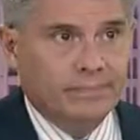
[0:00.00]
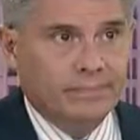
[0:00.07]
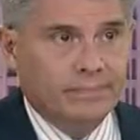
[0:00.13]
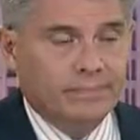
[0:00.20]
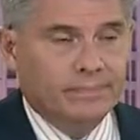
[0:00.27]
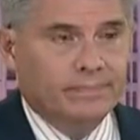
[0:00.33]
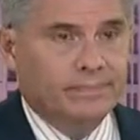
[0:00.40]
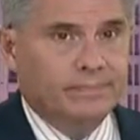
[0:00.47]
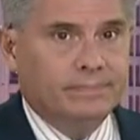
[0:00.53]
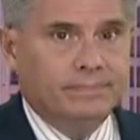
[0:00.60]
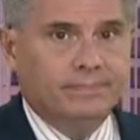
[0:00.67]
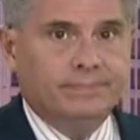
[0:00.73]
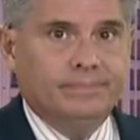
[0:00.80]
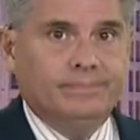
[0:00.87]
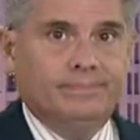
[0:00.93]

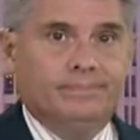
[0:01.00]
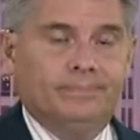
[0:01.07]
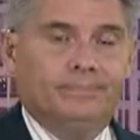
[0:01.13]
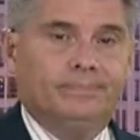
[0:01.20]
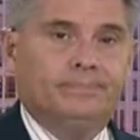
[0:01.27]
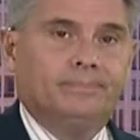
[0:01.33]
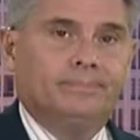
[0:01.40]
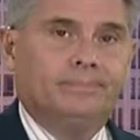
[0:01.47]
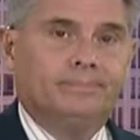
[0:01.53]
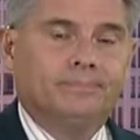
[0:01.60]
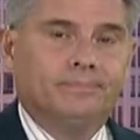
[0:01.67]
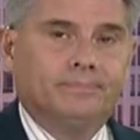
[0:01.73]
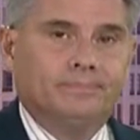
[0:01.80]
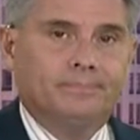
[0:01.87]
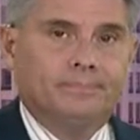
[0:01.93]

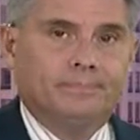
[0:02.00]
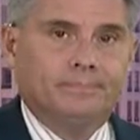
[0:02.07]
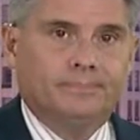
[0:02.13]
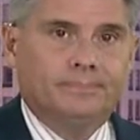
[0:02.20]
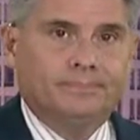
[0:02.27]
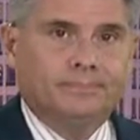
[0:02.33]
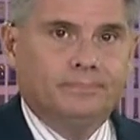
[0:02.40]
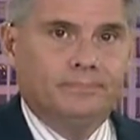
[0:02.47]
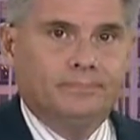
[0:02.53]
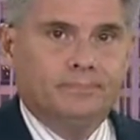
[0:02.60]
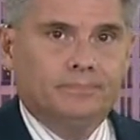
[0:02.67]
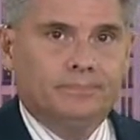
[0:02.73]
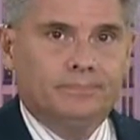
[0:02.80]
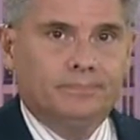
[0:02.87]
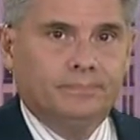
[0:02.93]

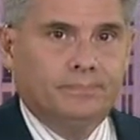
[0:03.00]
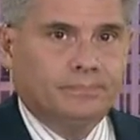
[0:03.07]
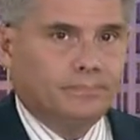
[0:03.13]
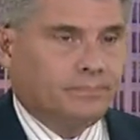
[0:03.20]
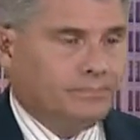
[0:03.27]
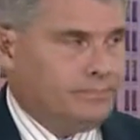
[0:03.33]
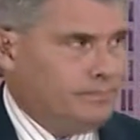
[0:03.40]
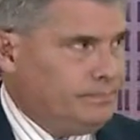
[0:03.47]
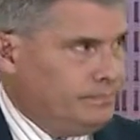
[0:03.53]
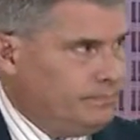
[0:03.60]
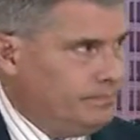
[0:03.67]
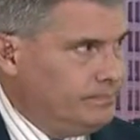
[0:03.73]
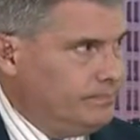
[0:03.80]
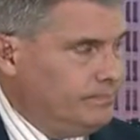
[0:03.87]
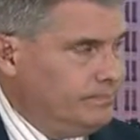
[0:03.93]

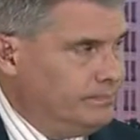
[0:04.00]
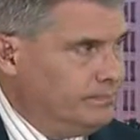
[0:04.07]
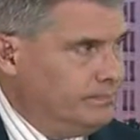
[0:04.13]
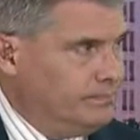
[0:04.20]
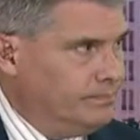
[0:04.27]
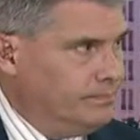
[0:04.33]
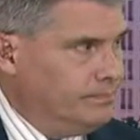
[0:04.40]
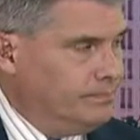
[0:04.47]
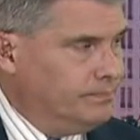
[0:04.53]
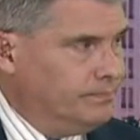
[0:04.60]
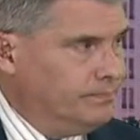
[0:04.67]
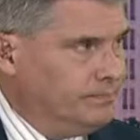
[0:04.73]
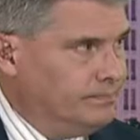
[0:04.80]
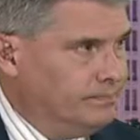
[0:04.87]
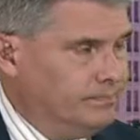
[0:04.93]

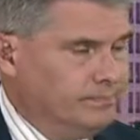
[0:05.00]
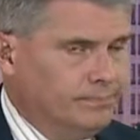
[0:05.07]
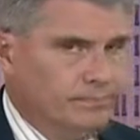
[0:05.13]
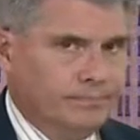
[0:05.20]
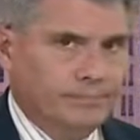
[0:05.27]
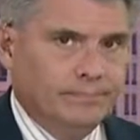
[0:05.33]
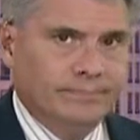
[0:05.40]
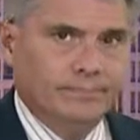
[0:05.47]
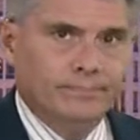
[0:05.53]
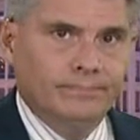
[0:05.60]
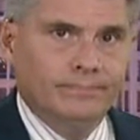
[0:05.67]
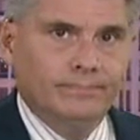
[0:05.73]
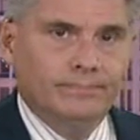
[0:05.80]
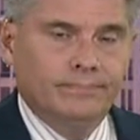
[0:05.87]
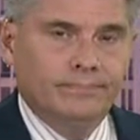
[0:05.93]

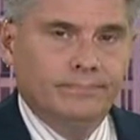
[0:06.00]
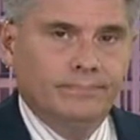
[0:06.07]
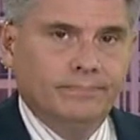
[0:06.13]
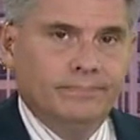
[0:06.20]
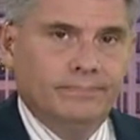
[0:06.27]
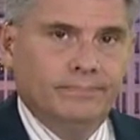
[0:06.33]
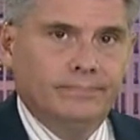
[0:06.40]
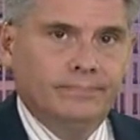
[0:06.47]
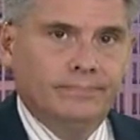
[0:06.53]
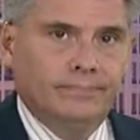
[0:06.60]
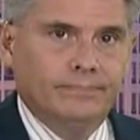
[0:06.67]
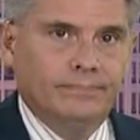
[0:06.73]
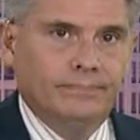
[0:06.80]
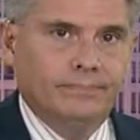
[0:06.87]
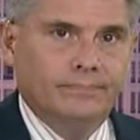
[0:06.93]

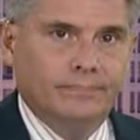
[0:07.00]
This person isn't speaking.